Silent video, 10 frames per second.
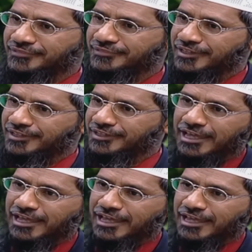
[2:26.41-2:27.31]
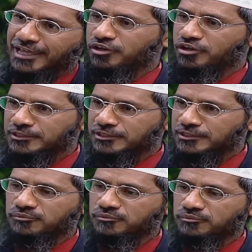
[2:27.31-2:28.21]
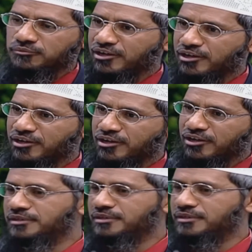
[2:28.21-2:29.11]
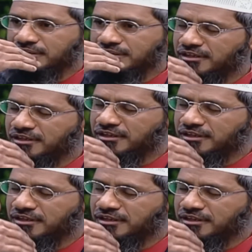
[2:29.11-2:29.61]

And if you count the other forms of tobacco, it will be much more.